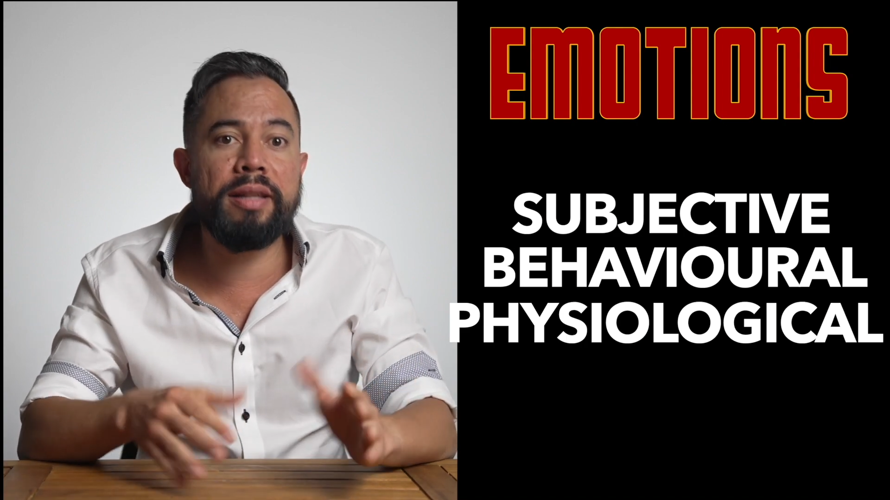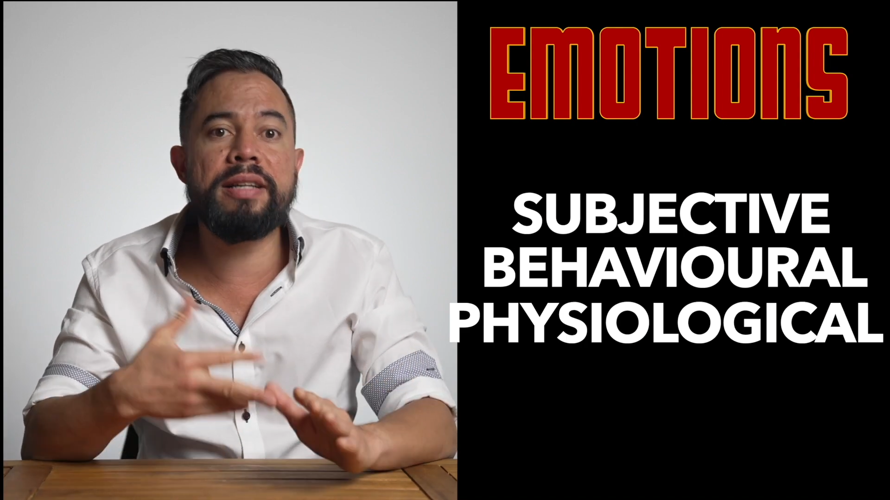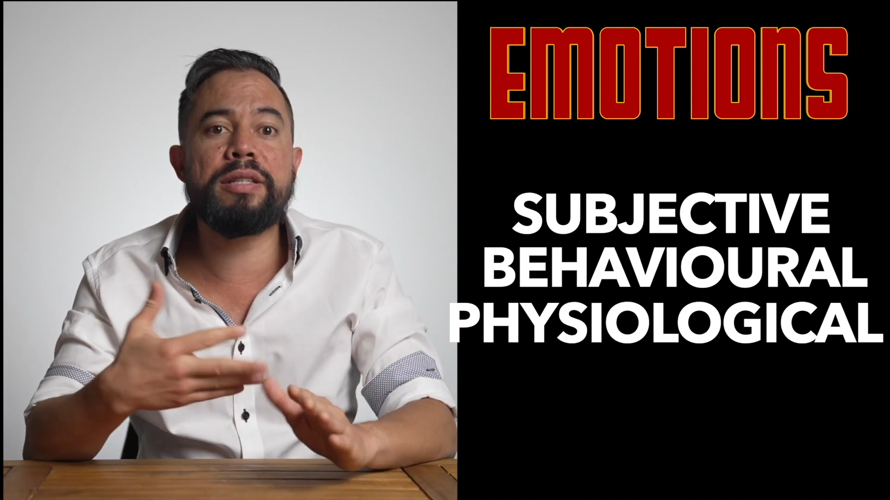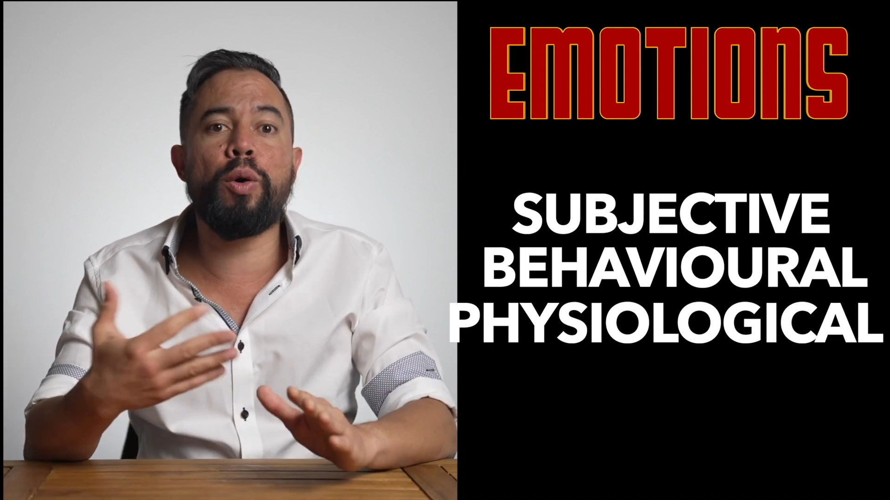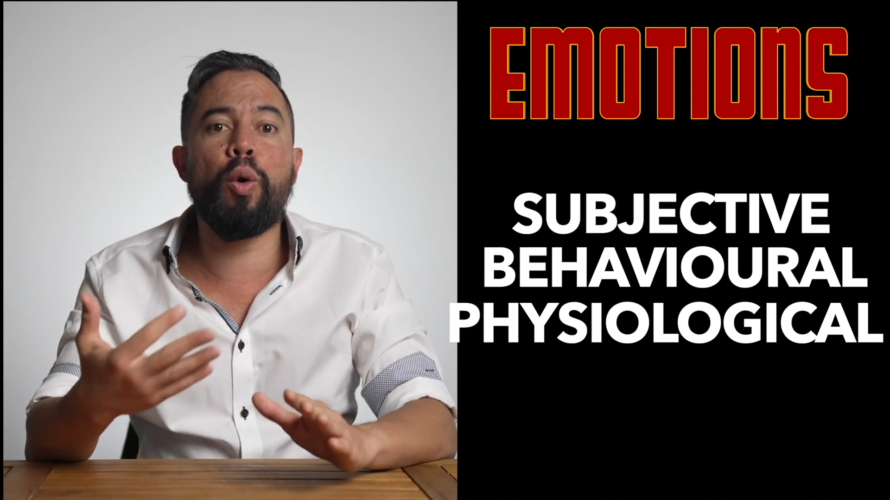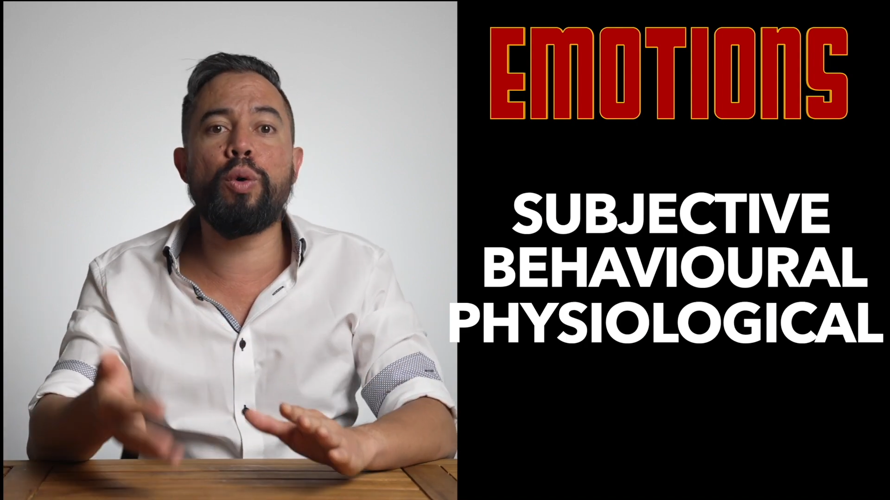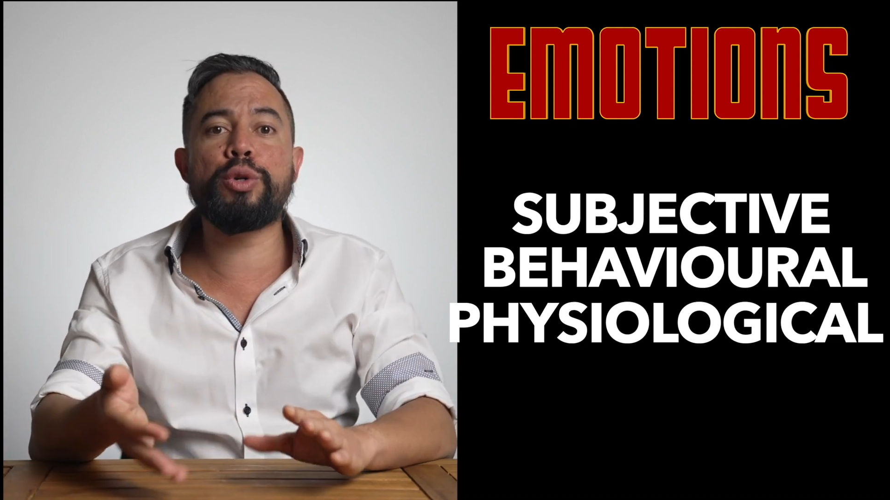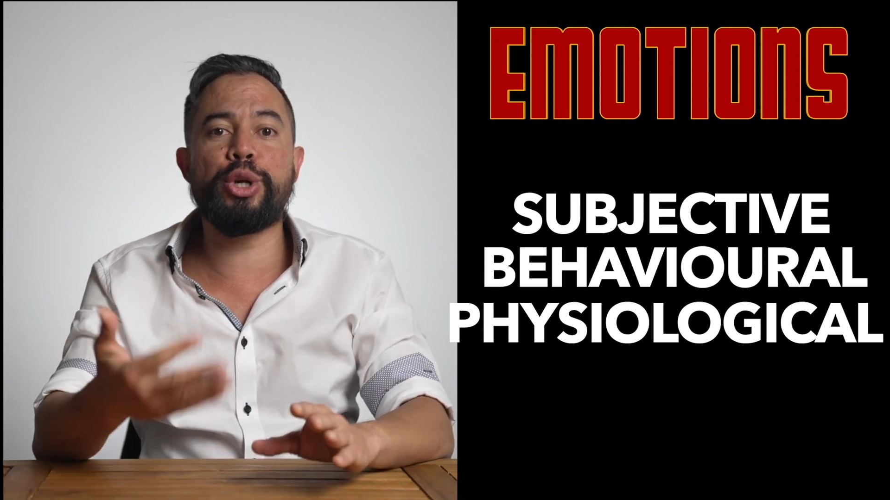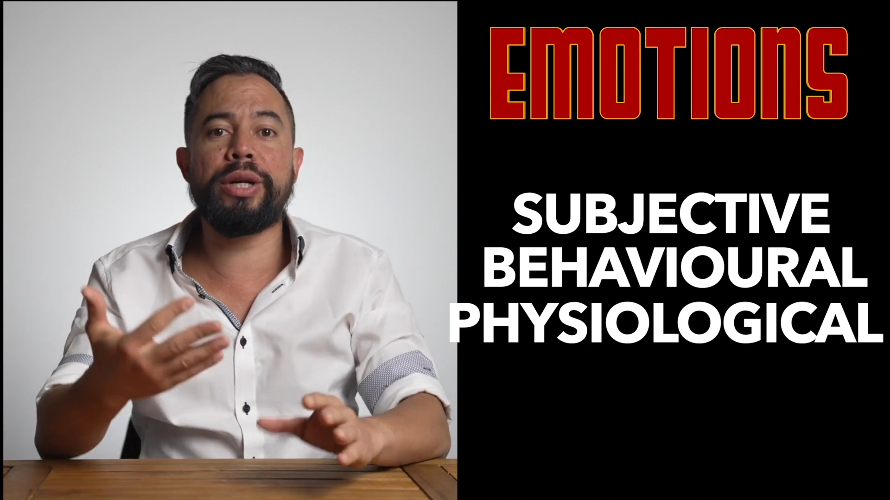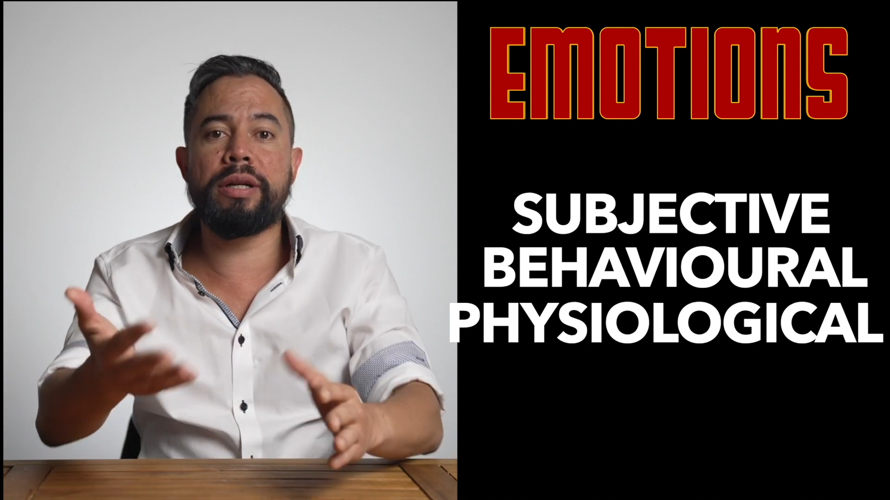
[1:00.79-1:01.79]
these are all
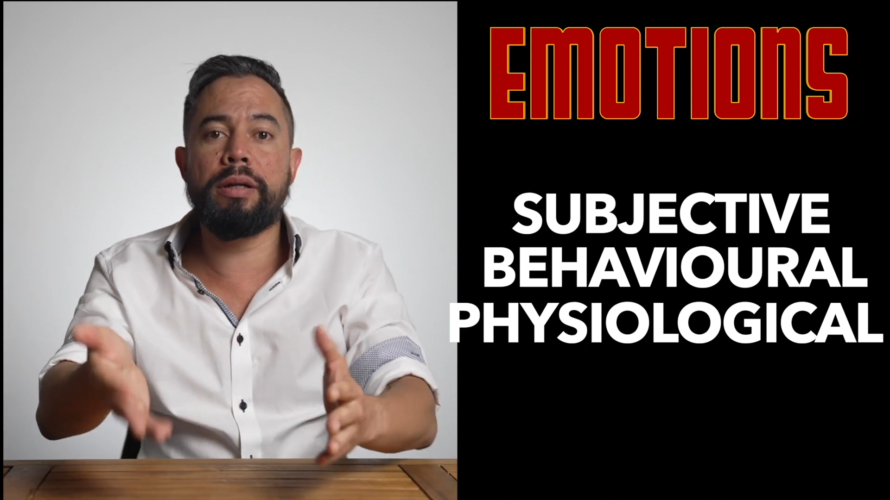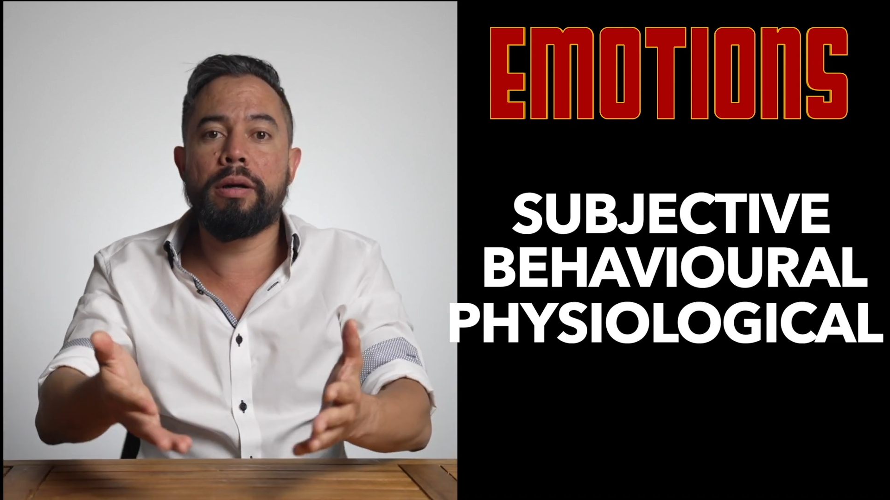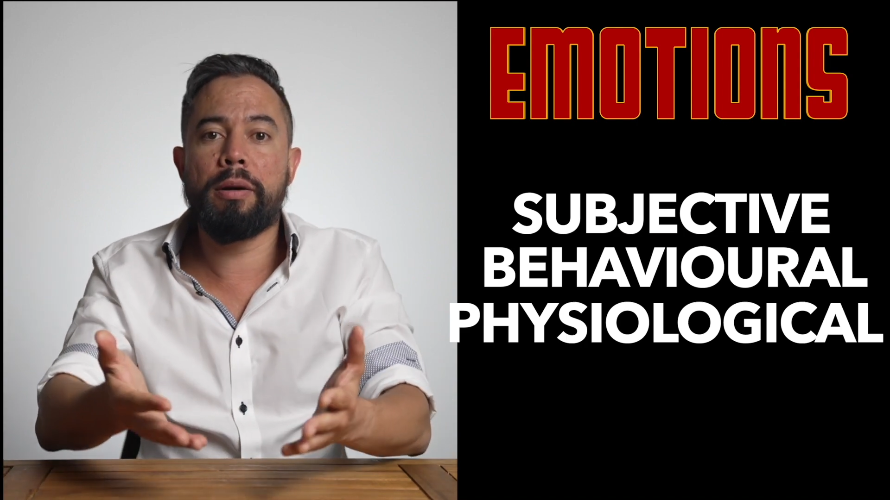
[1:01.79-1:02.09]
triggered